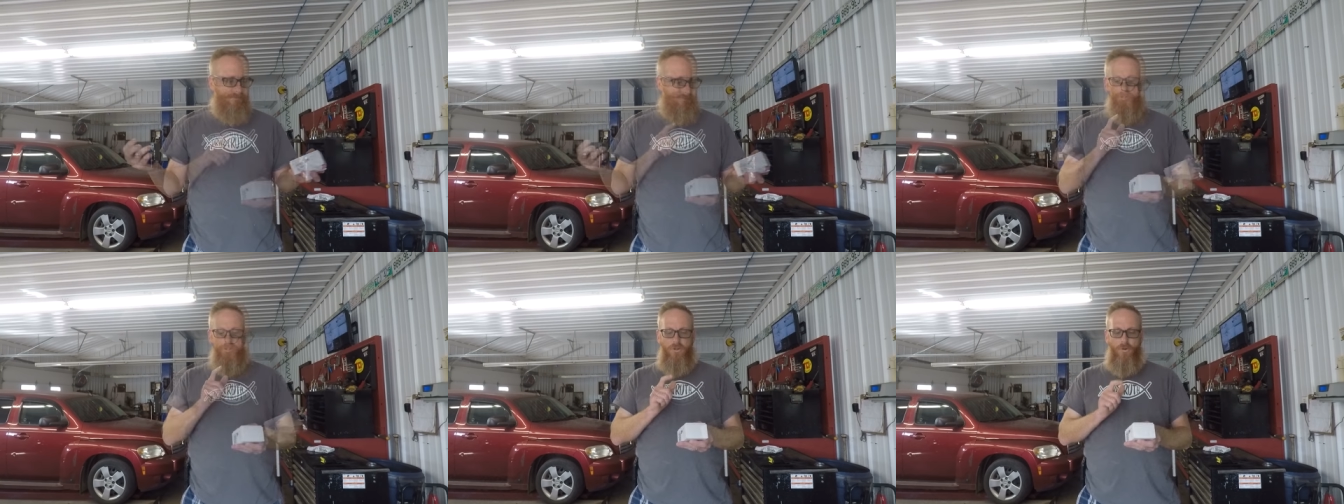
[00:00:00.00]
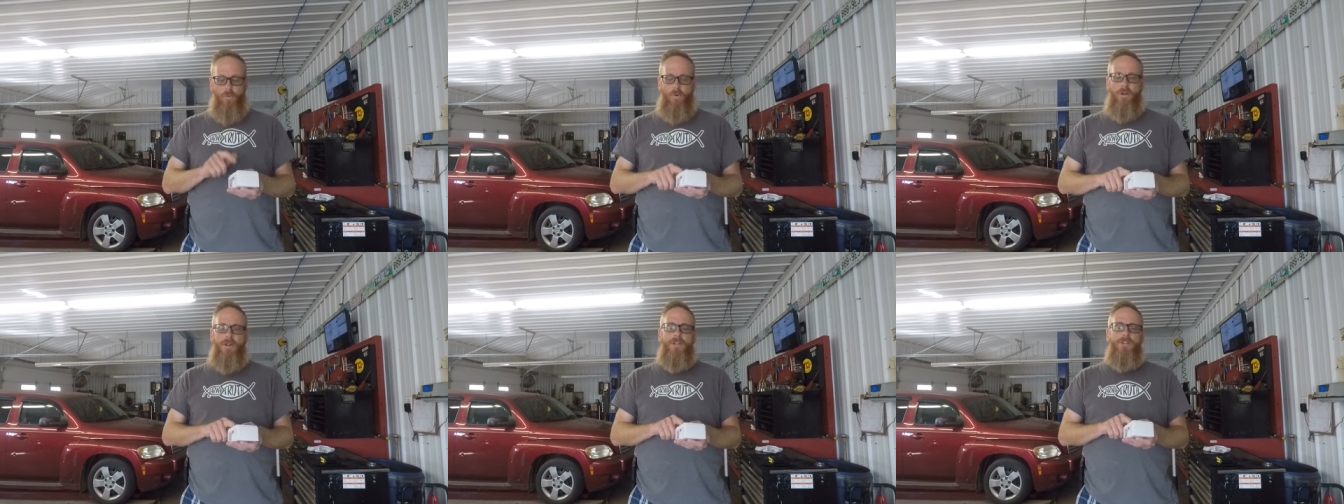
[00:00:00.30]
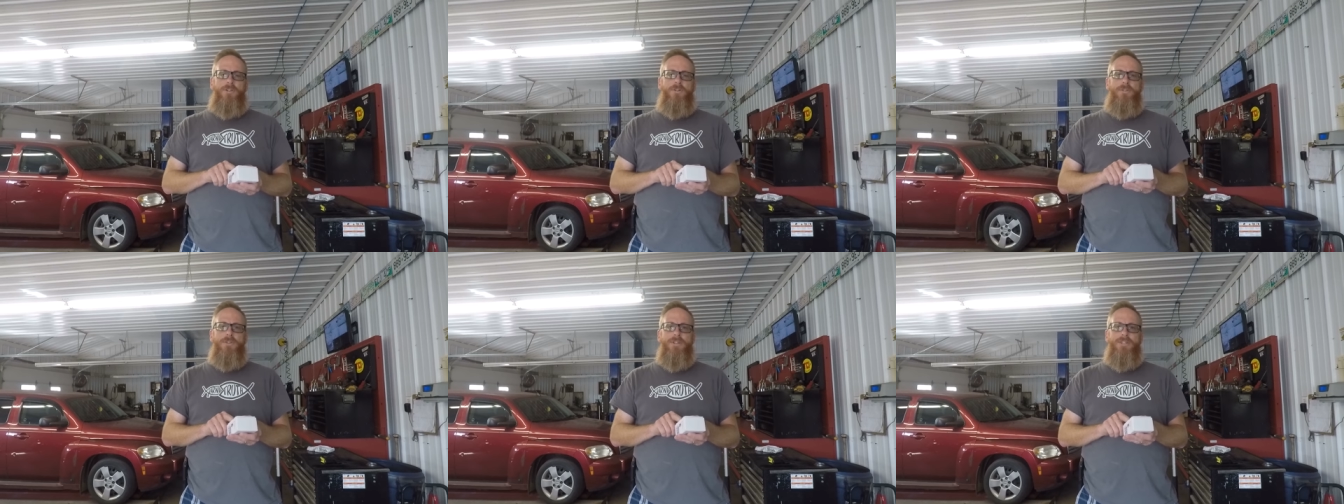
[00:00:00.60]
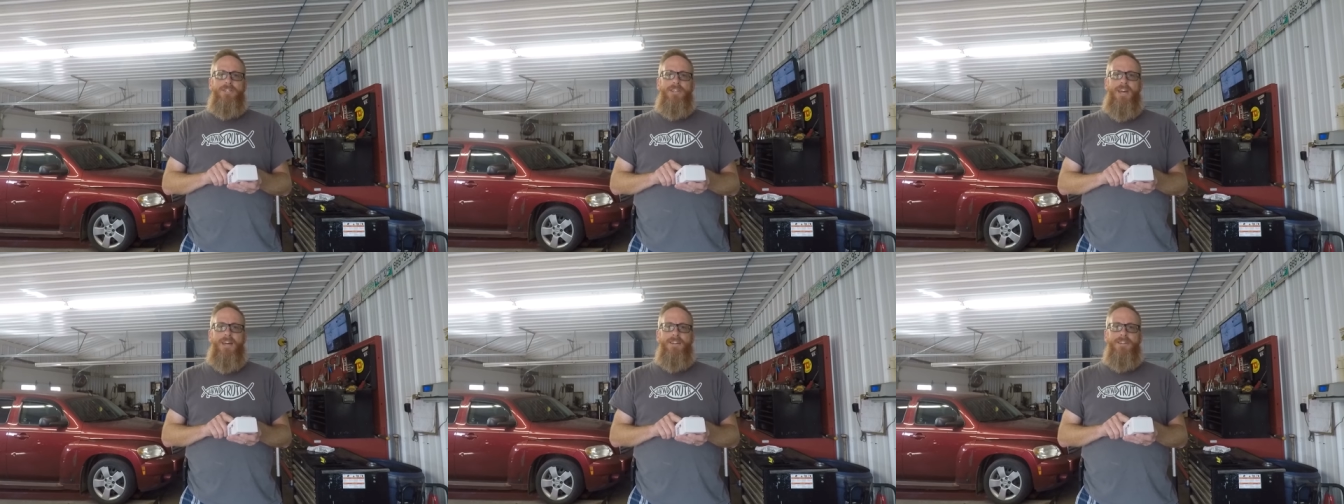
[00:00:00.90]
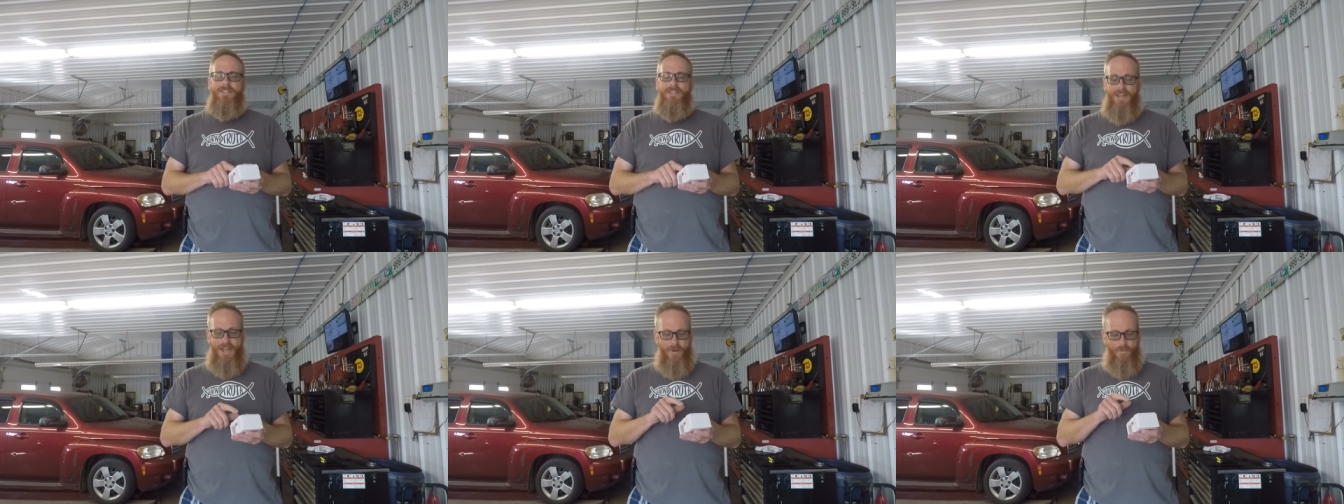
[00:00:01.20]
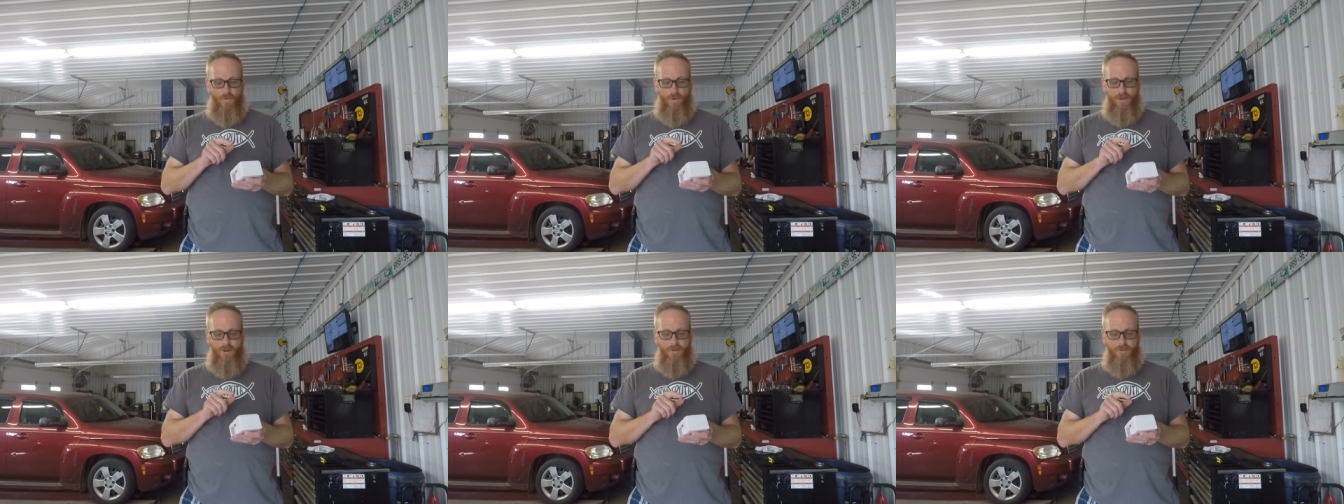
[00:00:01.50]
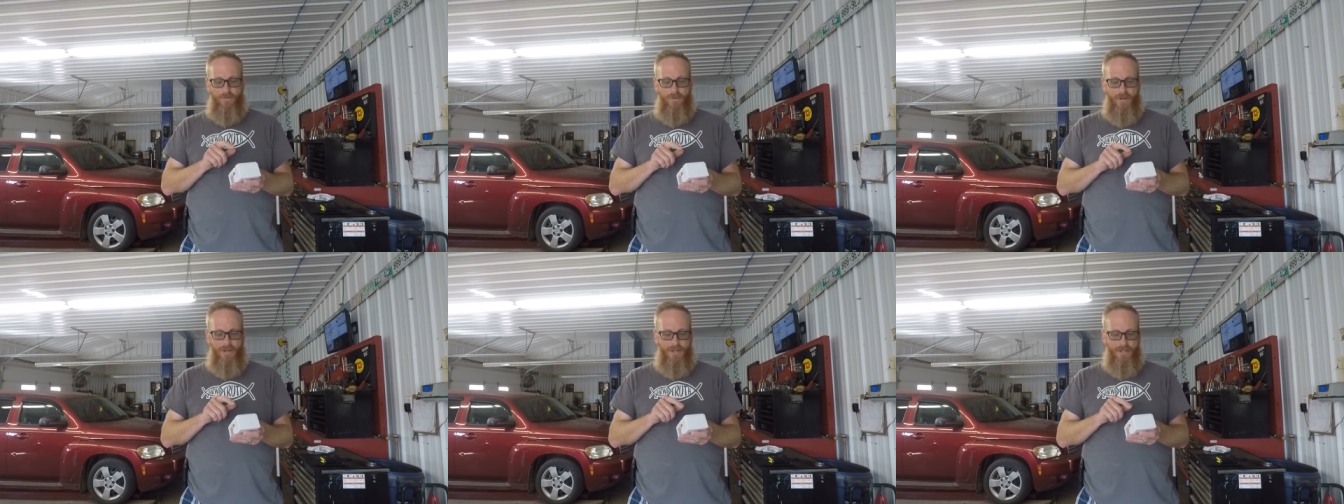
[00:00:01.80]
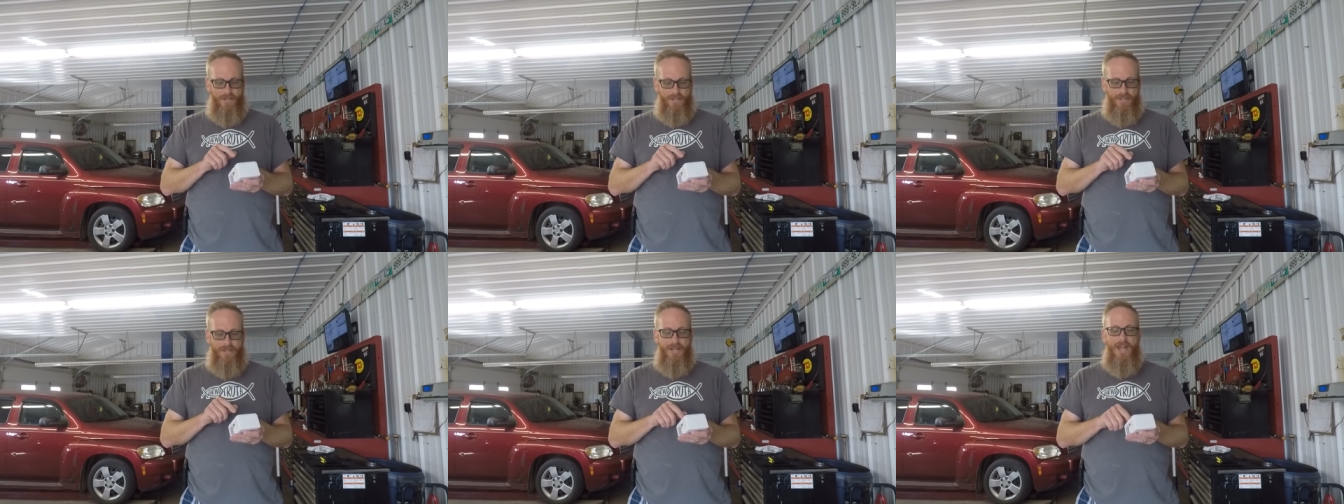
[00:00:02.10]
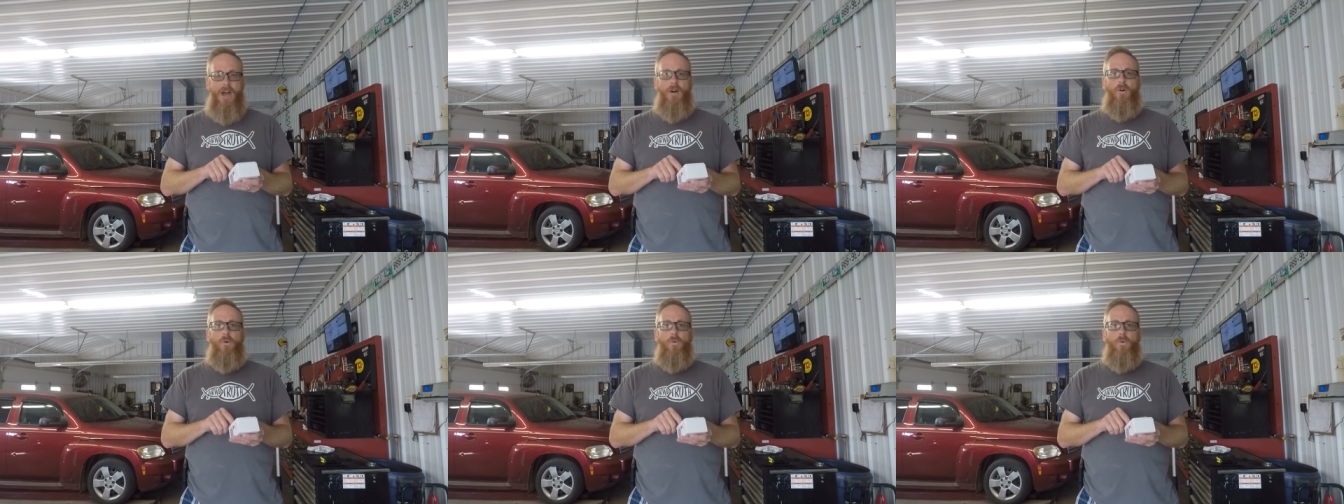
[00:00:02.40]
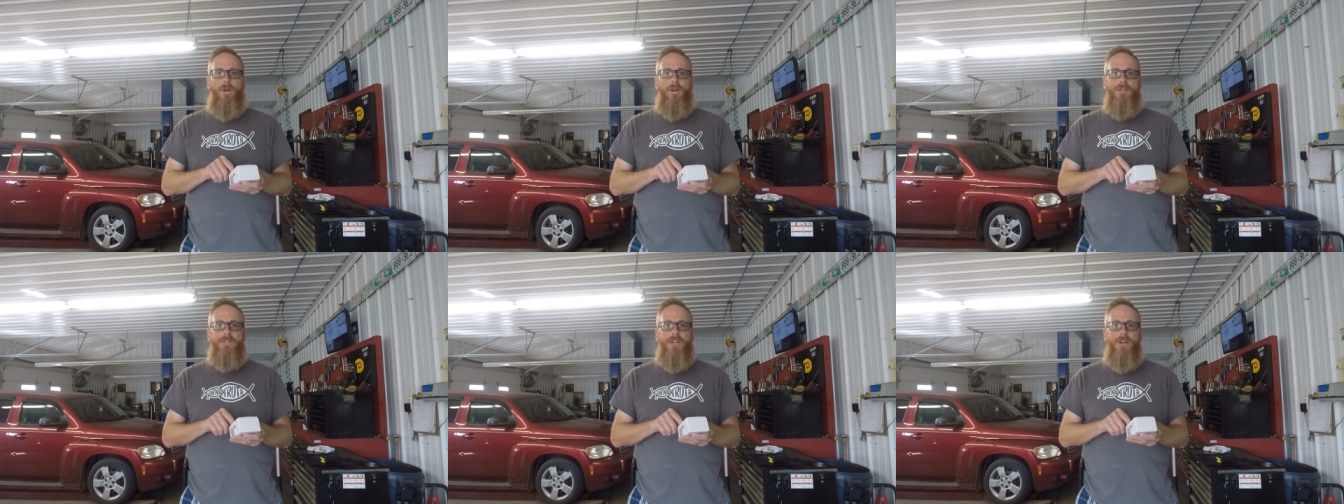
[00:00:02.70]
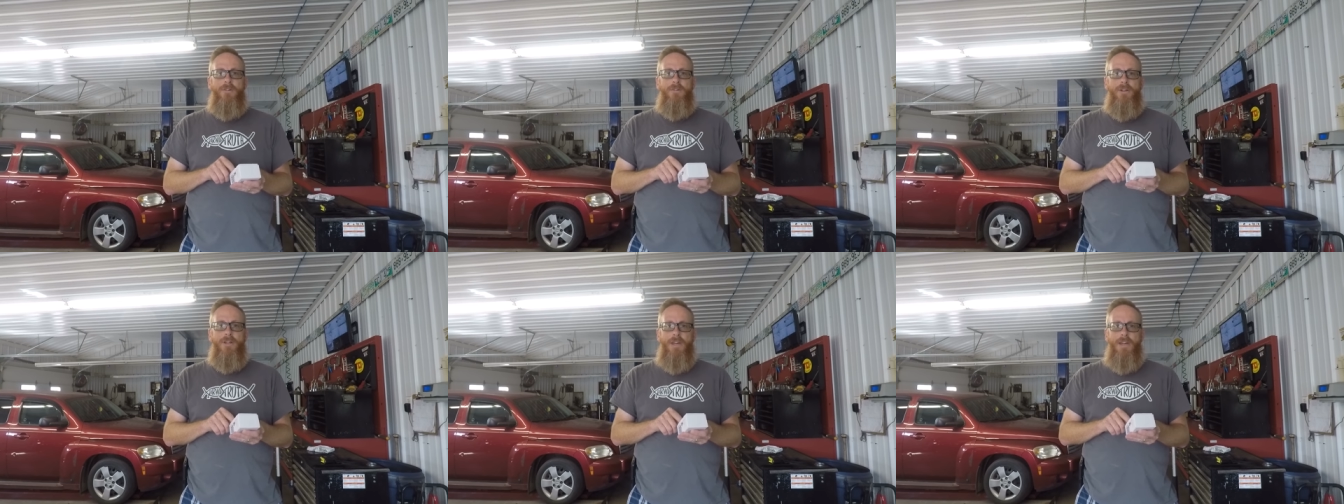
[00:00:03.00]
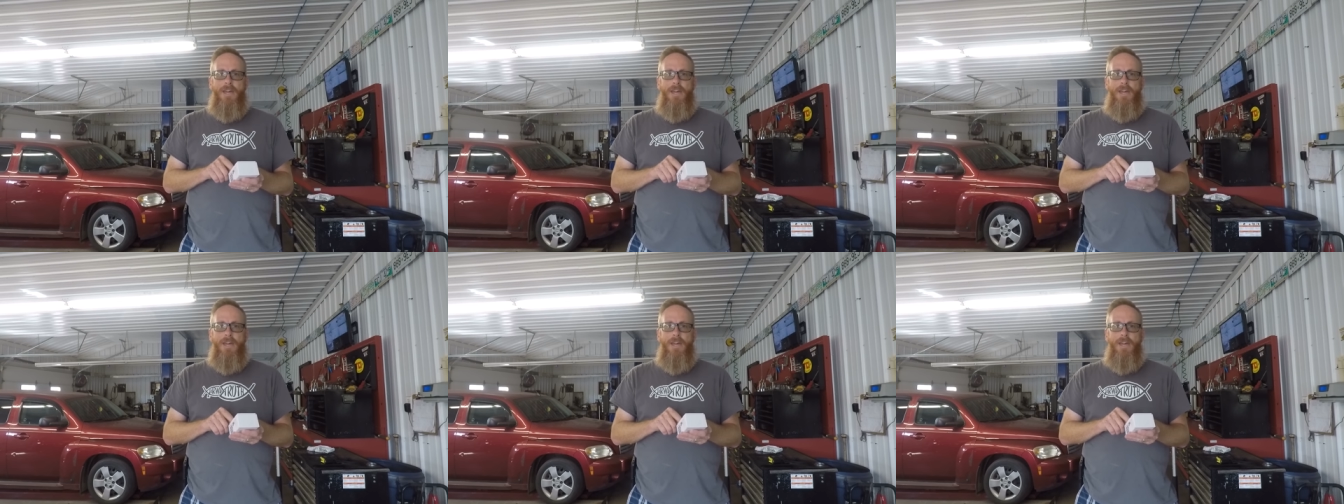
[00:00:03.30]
So we're gonna do this test and we're gonna uh, see how it works out.